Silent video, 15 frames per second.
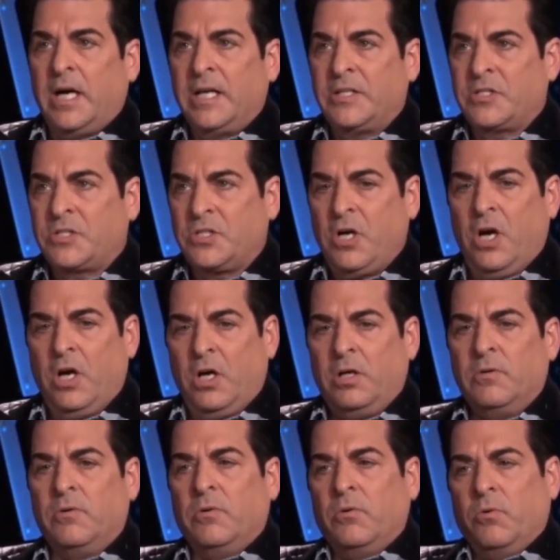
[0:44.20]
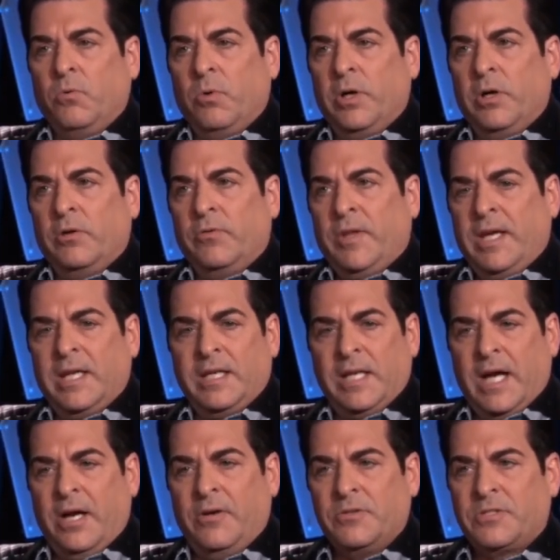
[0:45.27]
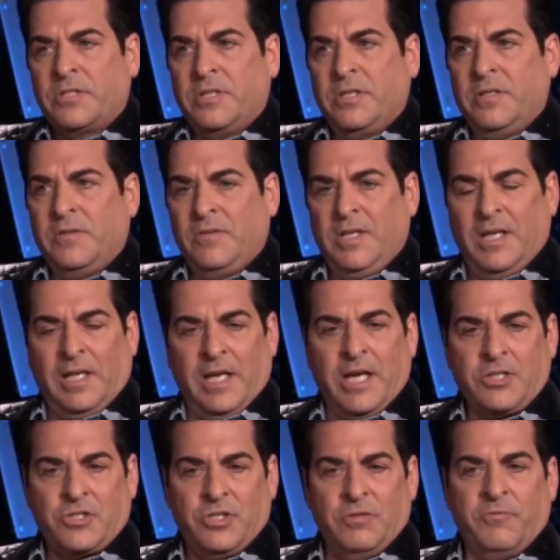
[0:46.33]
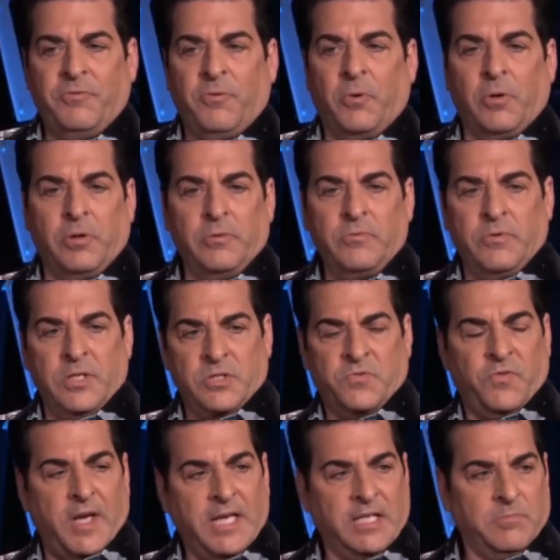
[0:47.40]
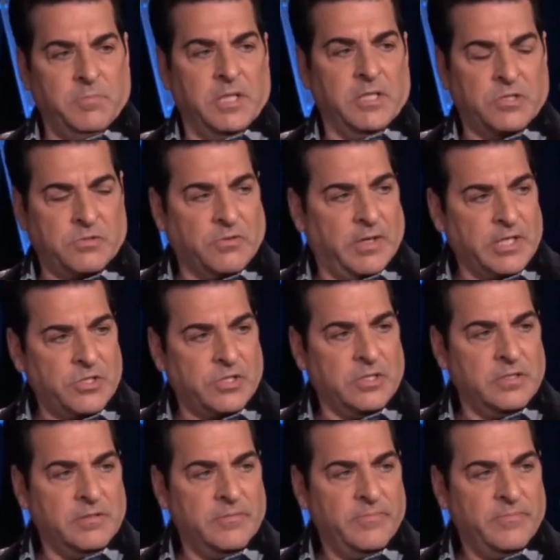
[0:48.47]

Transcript: saw where they announced the election for this fake administration.